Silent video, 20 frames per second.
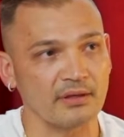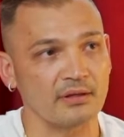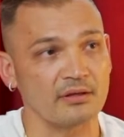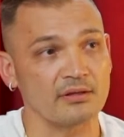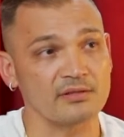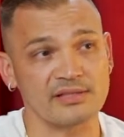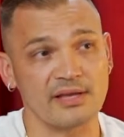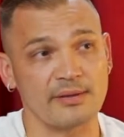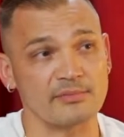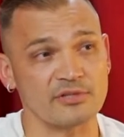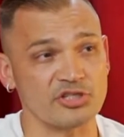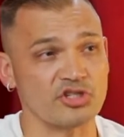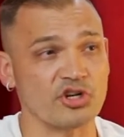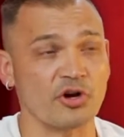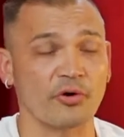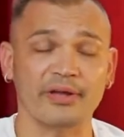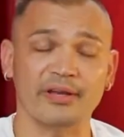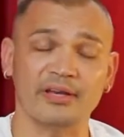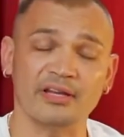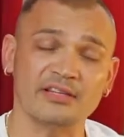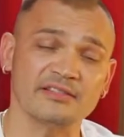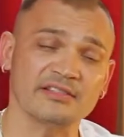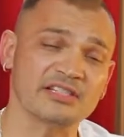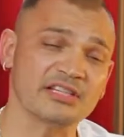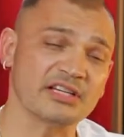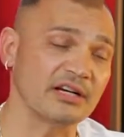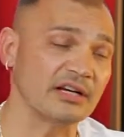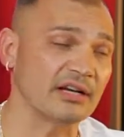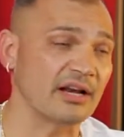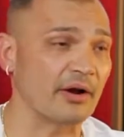His name is Joey, and he's
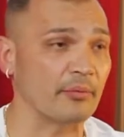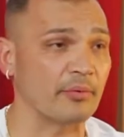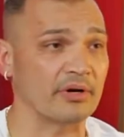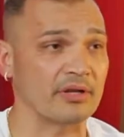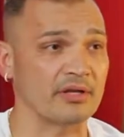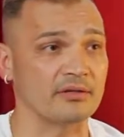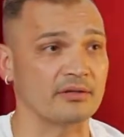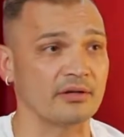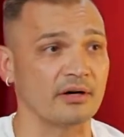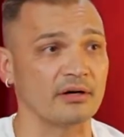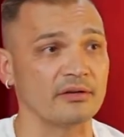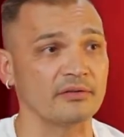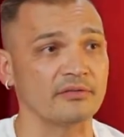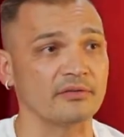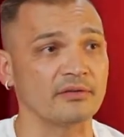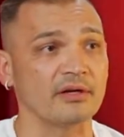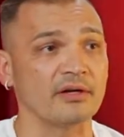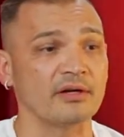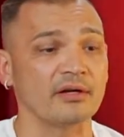good at what he does.